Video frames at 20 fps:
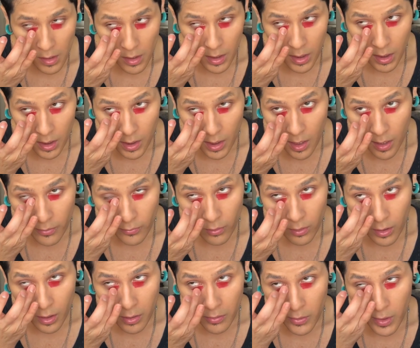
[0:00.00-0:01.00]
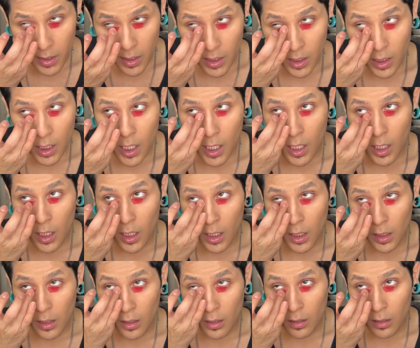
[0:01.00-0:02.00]
And I will go in
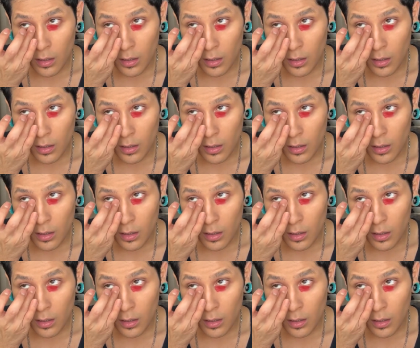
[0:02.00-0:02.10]
and